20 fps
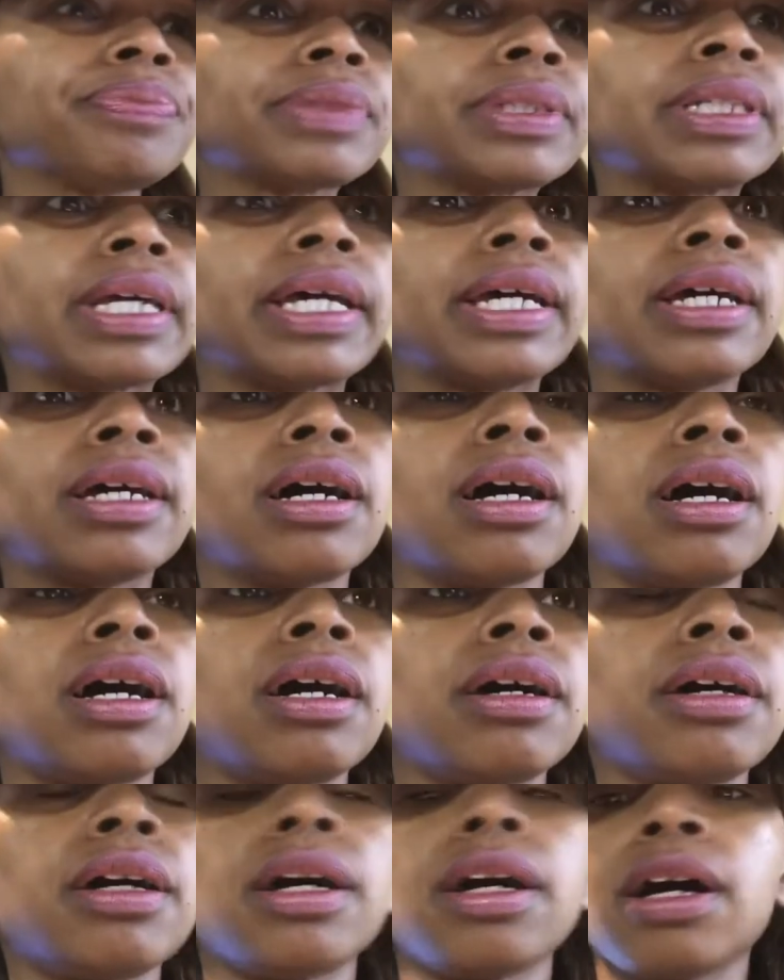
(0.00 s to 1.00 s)
like
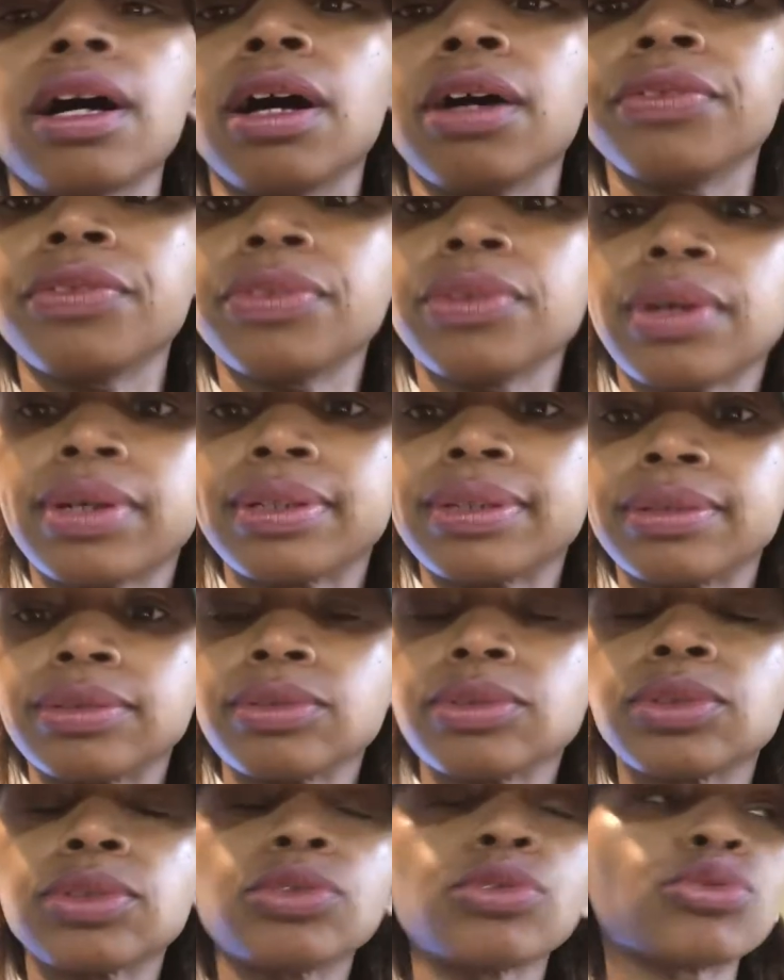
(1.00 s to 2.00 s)
a
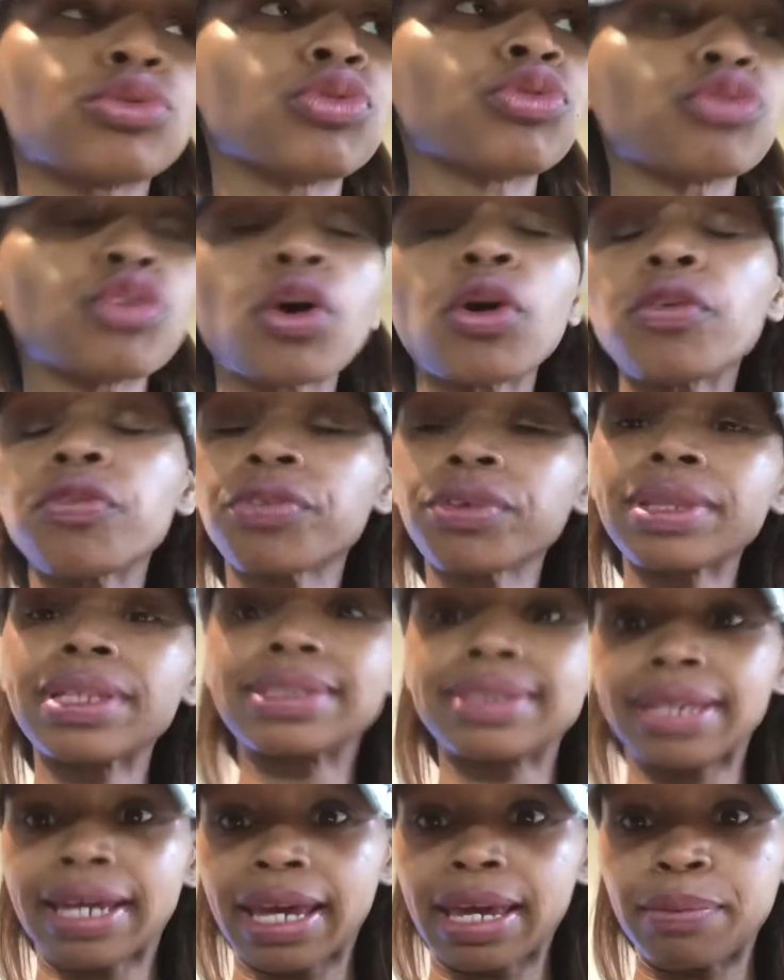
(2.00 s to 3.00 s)
throw for the
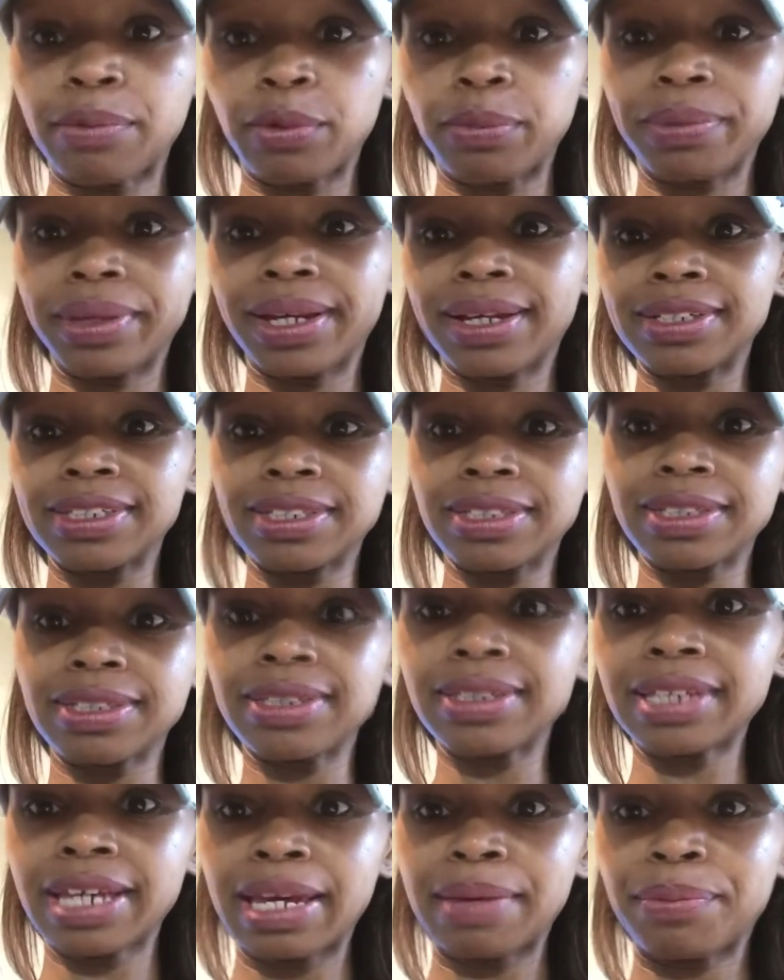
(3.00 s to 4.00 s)
table, because
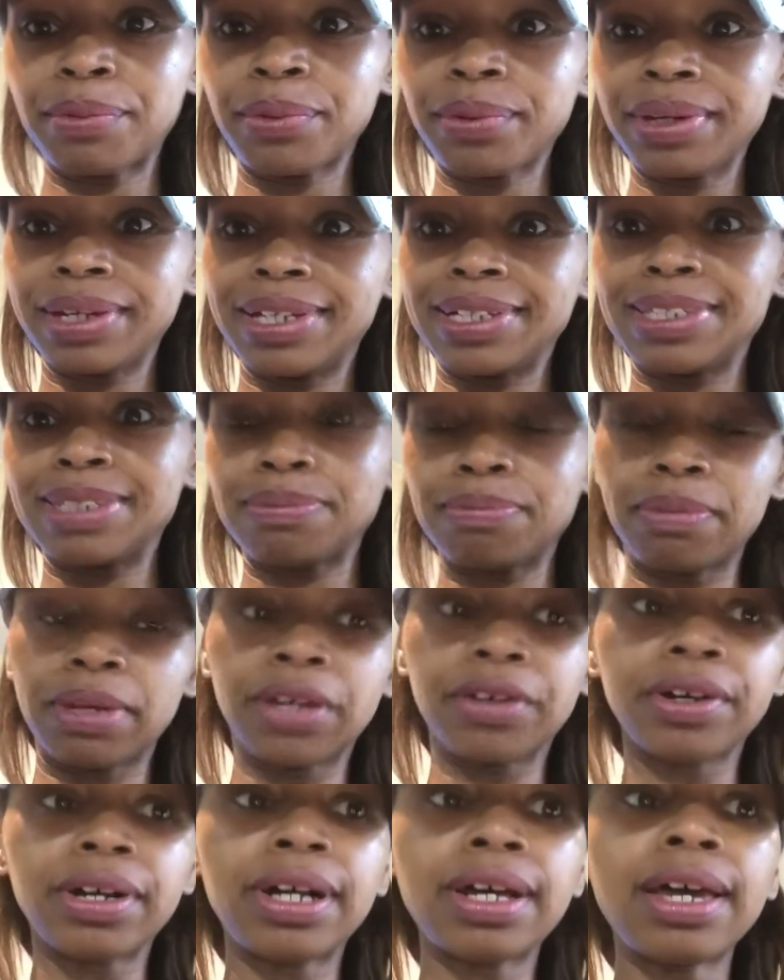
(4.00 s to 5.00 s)
this table is
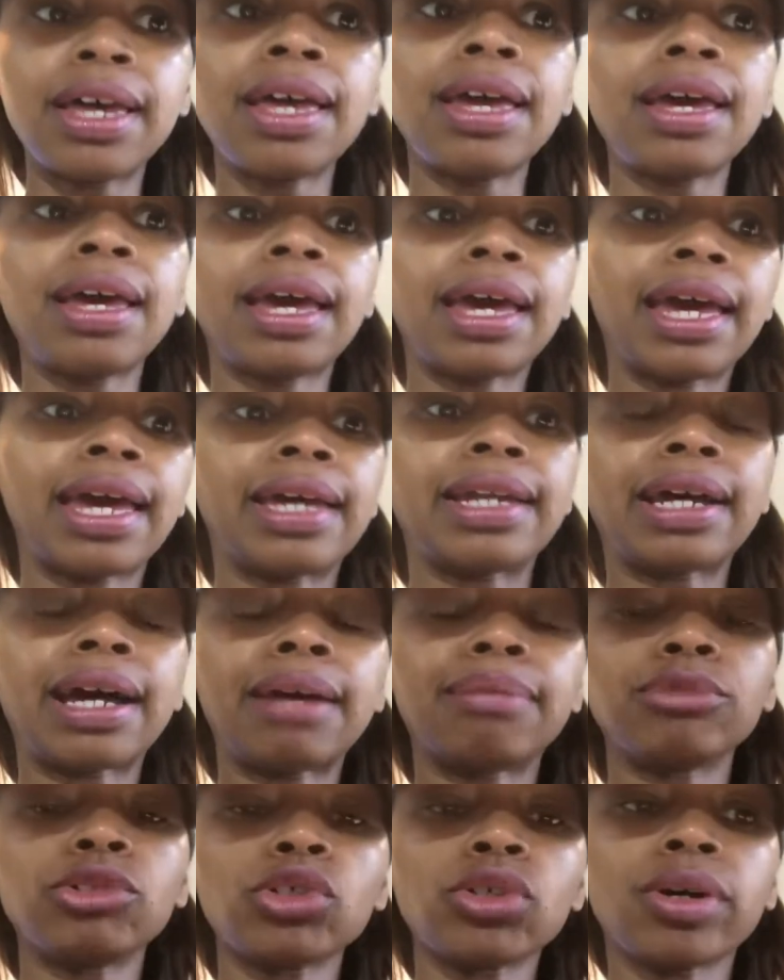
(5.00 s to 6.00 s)
Mira, and
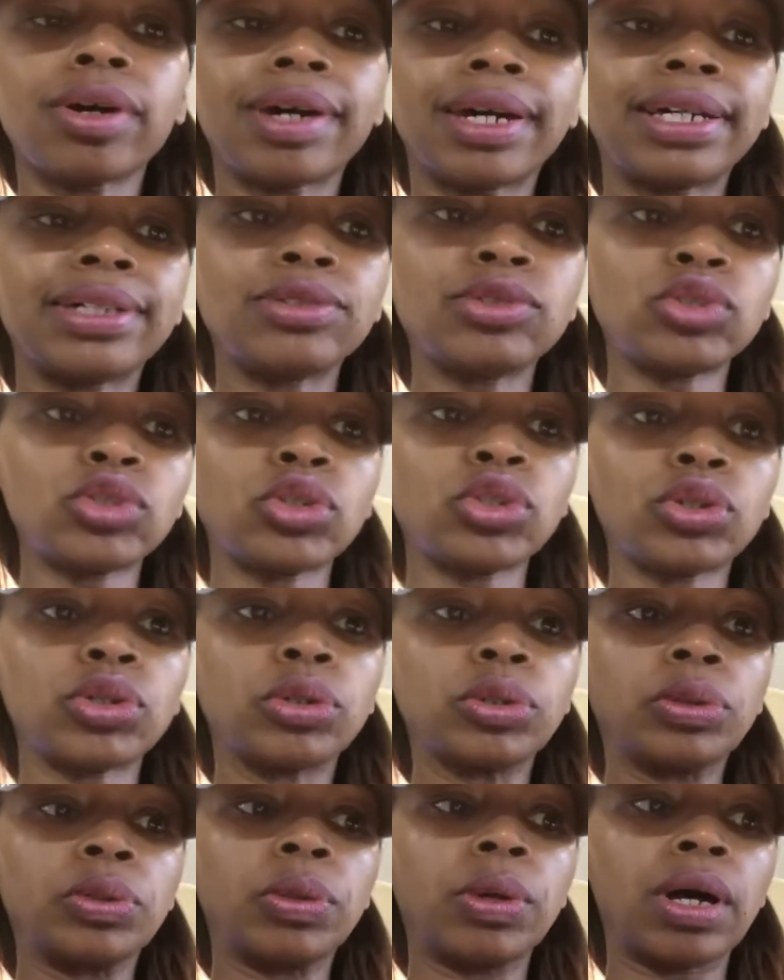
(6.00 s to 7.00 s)
I'm trying
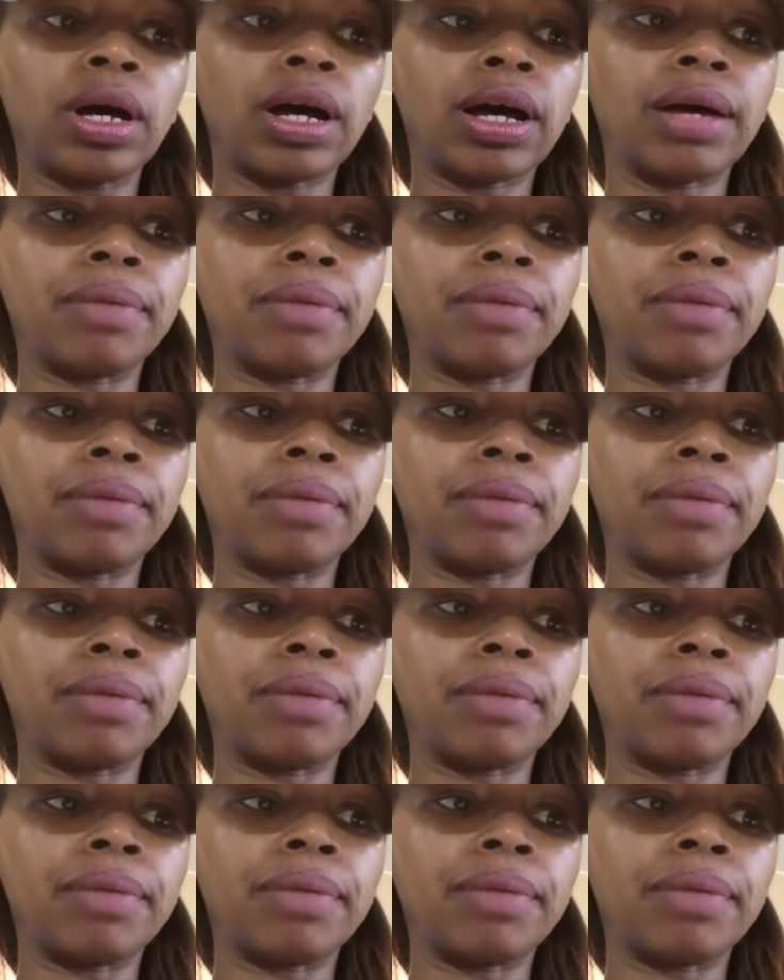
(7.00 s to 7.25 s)
to